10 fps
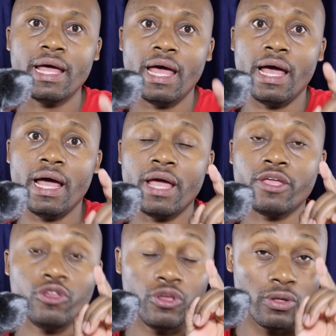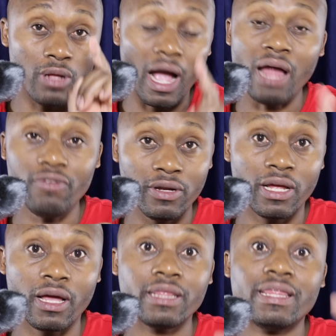
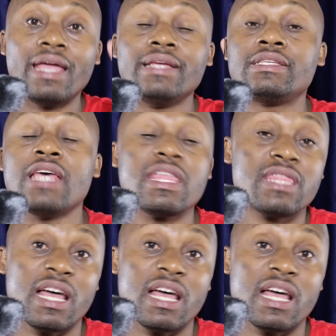they say